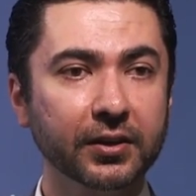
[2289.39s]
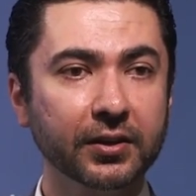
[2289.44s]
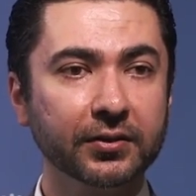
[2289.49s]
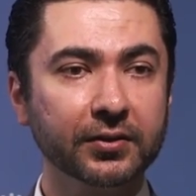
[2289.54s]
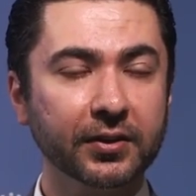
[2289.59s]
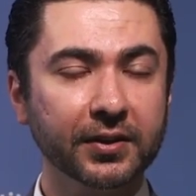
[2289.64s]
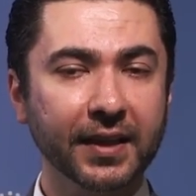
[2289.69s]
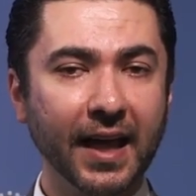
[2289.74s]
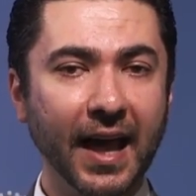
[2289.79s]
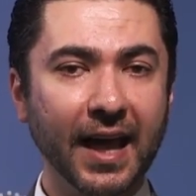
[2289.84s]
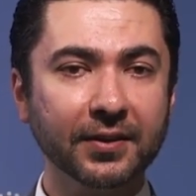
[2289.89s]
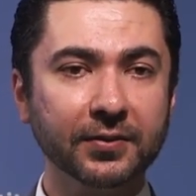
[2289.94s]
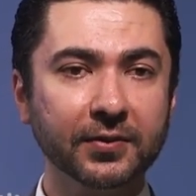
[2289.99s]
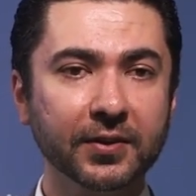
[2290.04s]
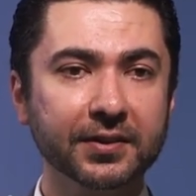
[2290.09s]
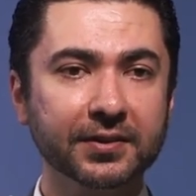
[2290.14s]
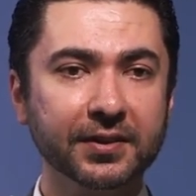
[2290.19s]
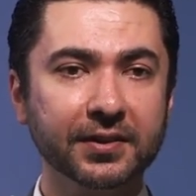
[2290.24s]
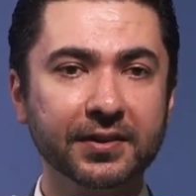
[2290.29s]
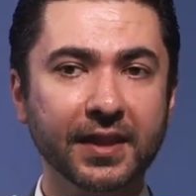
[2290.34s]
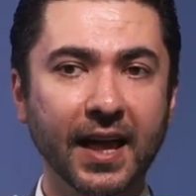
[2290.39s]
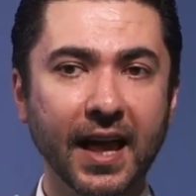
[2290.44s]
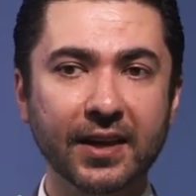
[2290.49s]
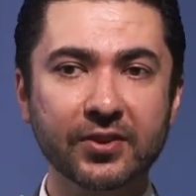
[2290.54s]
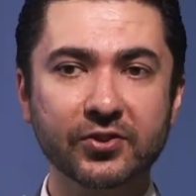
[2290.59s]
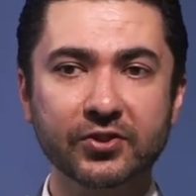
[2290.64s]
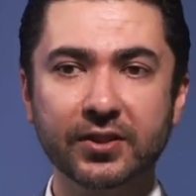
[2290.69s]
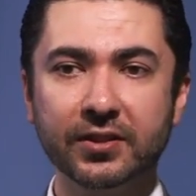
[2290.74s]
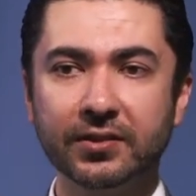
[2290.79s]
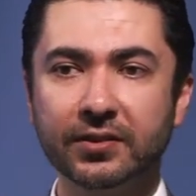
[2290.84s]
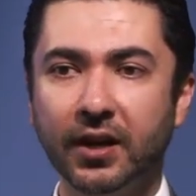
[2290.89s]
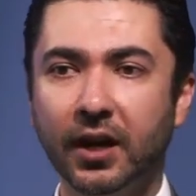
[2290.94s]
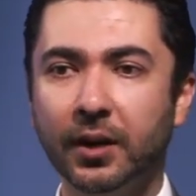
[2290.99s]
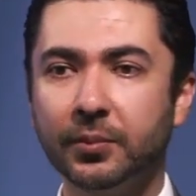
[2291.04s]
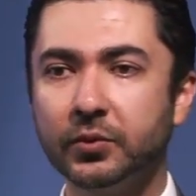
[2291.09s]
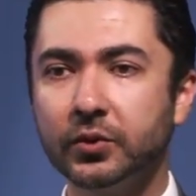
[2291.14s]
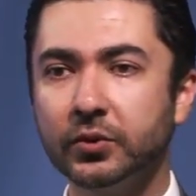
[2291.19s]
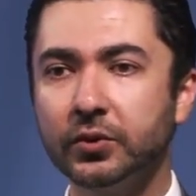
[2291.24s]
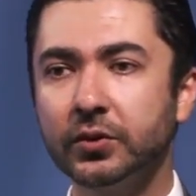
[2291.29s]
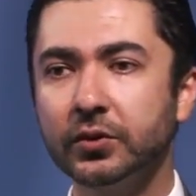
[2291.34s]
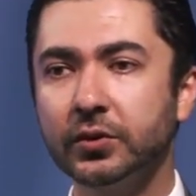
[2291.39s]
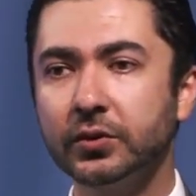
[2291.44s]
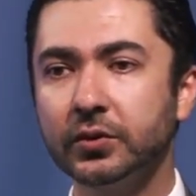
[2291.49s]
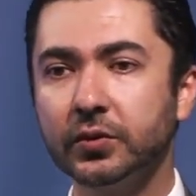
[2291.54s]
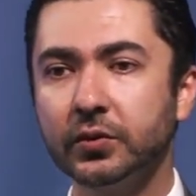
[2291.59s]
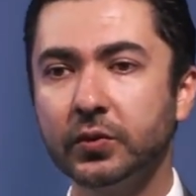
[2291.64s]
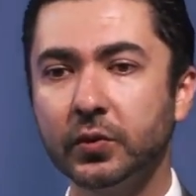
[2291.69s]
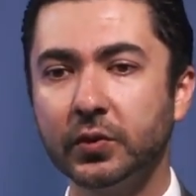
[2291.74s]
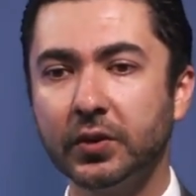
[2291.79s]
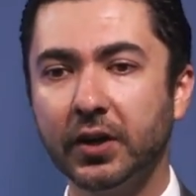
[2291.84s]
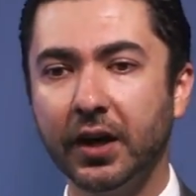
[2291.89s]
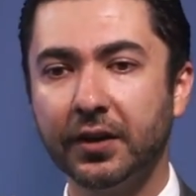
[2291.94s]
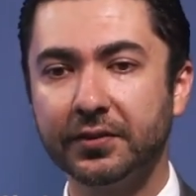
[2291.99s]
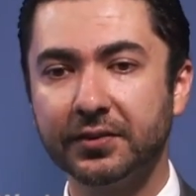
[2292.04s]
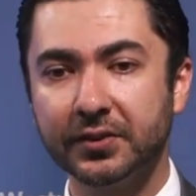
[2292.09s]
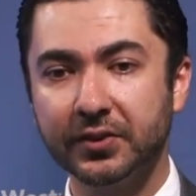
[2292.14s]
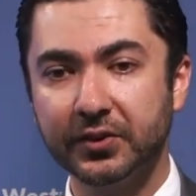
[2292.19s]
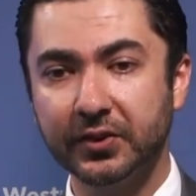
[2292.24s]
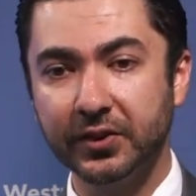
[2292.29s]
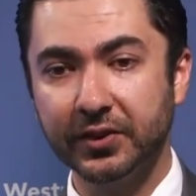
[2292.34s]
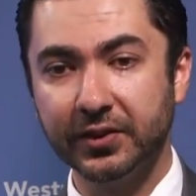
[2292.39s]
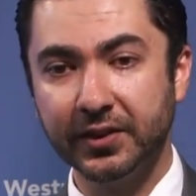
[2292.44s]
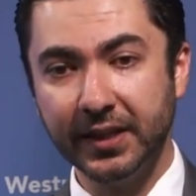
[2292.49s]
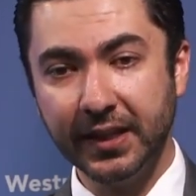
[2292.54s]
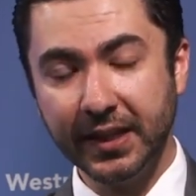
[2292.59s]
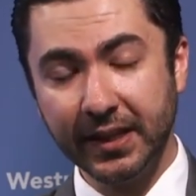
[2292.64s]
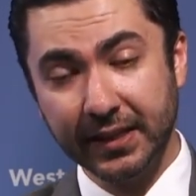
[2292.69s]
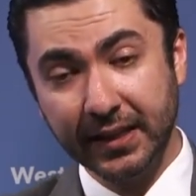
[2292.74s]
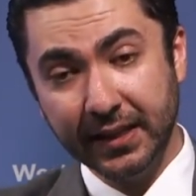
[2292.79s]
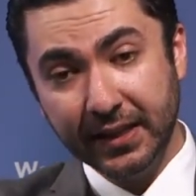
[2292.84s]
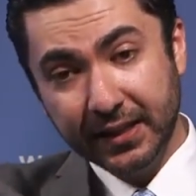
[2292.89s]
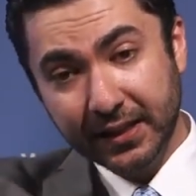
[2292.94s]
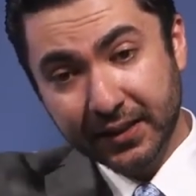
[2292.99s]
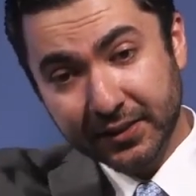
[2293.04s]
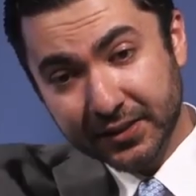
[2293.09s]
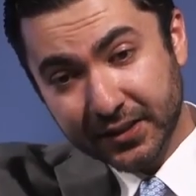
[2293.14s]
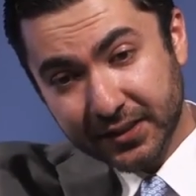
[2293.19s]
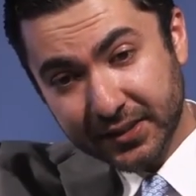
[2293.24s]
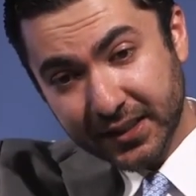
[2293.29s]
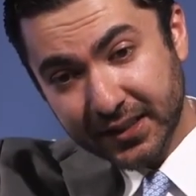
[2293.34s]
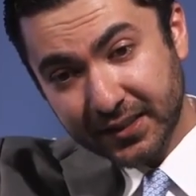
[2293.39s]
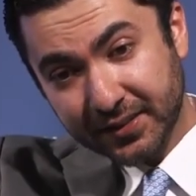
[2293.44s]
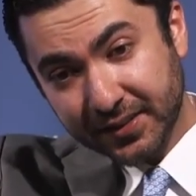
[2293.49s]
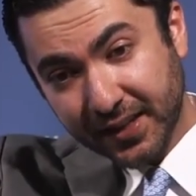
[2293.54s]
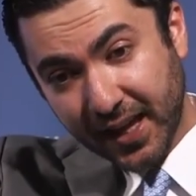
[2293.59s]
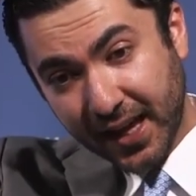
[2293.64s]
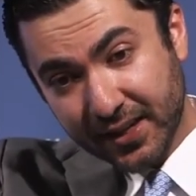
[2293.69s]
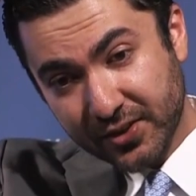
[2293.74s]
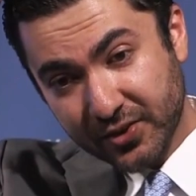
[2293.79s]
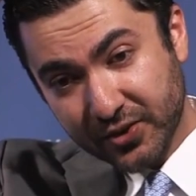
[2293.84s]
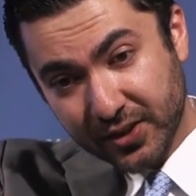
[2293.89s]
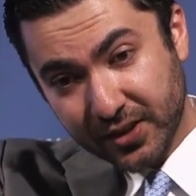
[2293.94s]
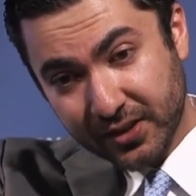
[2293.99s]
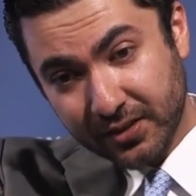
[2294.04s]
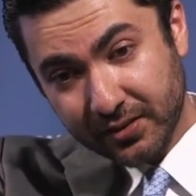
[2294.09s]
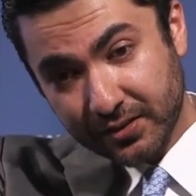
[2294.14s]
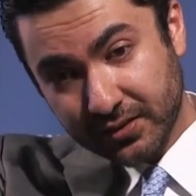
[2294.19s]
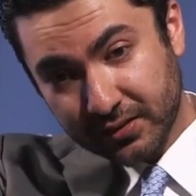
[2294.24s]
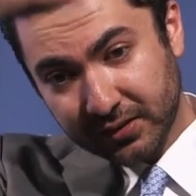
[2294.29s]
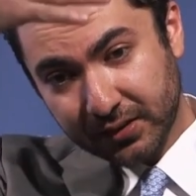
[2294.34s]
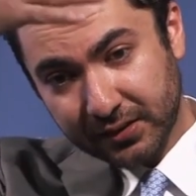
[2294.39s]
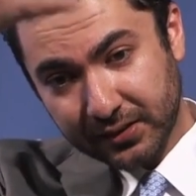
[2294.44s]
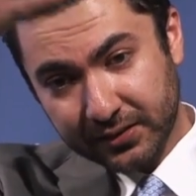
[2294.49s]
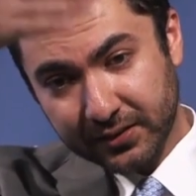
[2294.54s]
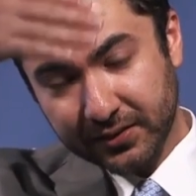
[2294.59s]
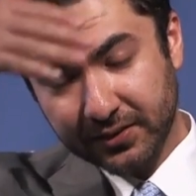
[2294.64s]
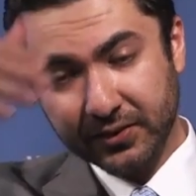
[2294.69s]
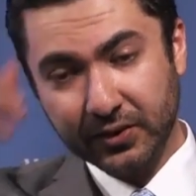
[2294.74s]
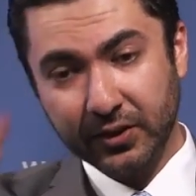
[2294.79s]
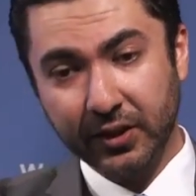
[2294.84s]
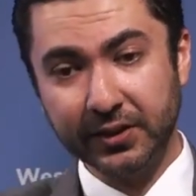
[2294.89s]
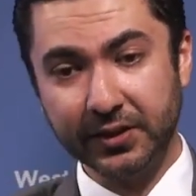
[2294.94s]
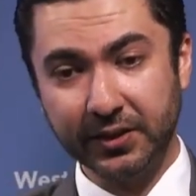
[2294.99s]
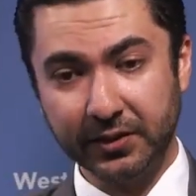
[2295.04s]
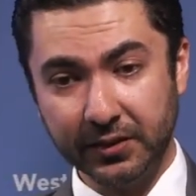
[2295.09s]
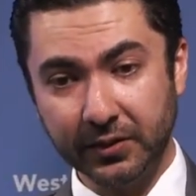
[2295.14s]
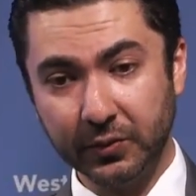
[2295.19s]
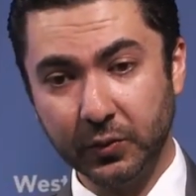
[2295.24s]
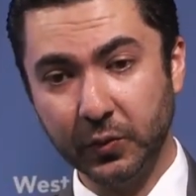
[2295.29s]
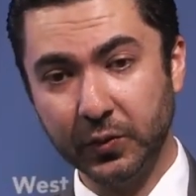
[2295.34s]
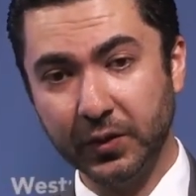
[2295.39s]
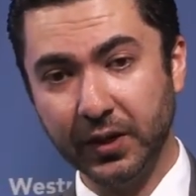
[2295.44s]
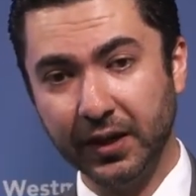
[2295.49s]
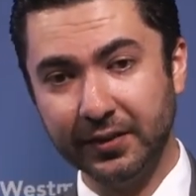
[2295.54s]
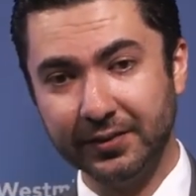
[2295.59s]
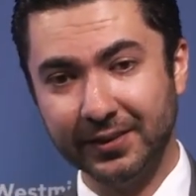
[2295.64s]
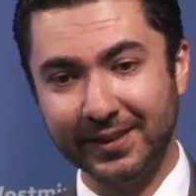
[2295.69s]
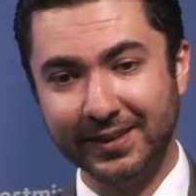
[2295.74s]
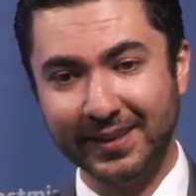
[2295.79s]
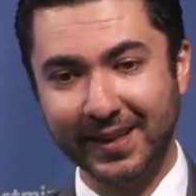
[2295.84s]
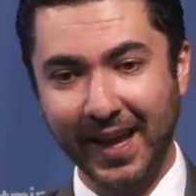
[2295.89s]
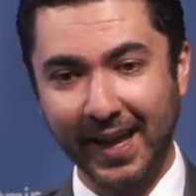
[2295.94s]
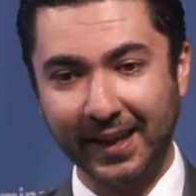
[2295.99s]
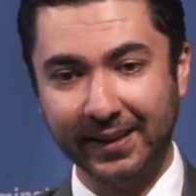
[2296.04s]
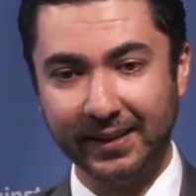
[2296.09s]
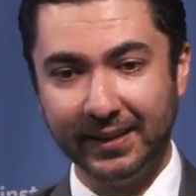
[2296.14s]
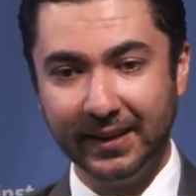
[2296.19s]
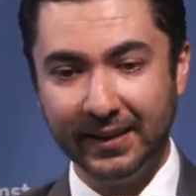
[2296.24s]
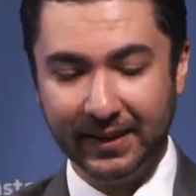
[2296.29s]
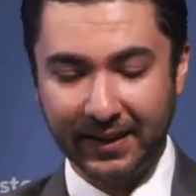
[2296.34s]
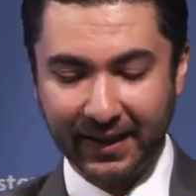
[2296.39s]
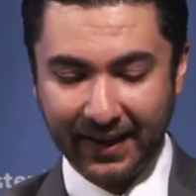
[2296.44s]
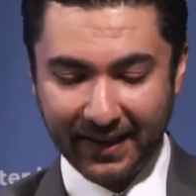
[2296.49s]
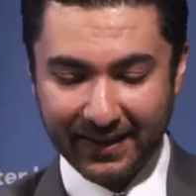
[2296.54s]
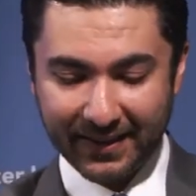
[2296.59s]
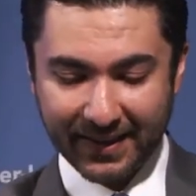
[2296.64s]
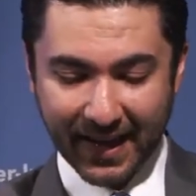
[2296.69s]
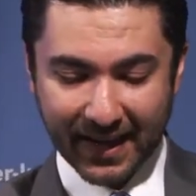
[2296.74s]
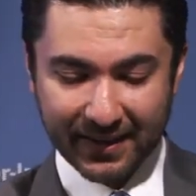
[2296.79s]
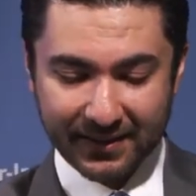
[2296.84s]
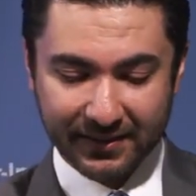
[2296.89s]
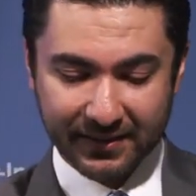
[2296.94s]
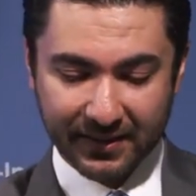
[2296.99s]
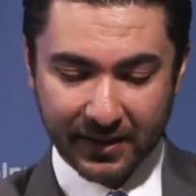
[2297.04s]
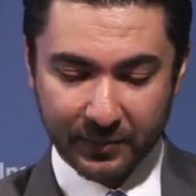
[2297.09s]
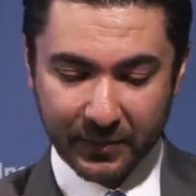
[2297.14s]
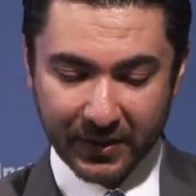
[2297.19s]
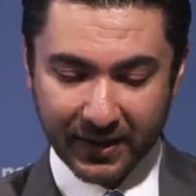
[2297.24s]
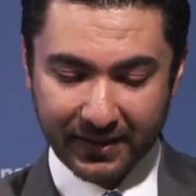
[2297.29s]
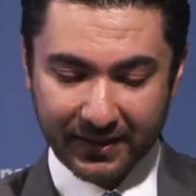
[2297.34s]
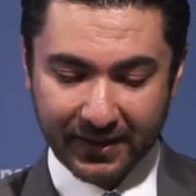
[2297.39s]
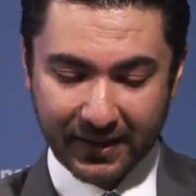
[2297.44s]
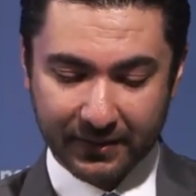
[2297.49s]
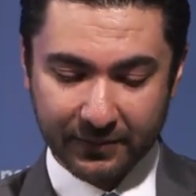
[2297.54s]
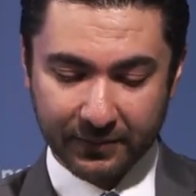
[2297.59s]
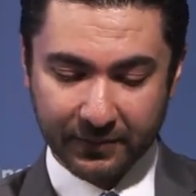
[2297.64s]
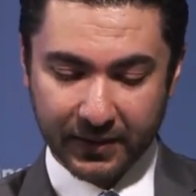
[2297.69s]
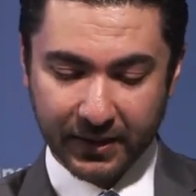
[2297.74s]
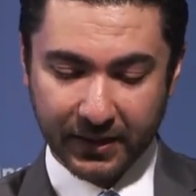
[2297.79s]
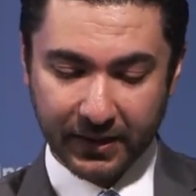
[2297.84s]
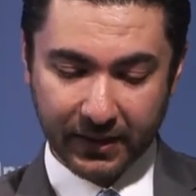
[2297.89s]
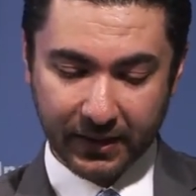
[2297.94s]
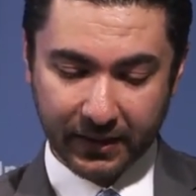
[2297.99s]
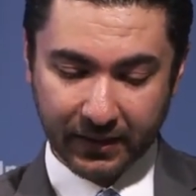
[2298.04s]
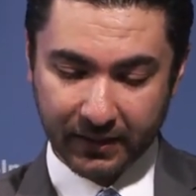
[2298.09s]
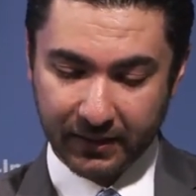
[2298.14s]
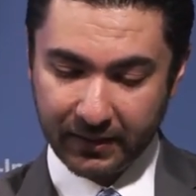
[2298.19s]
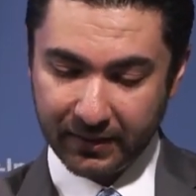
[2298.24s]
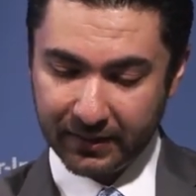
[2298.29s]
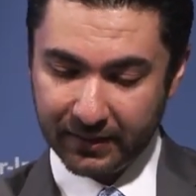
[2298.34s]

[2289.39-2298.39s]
So that was the sanctions up to 2013. The real sanctions started in 2010. And that's something that we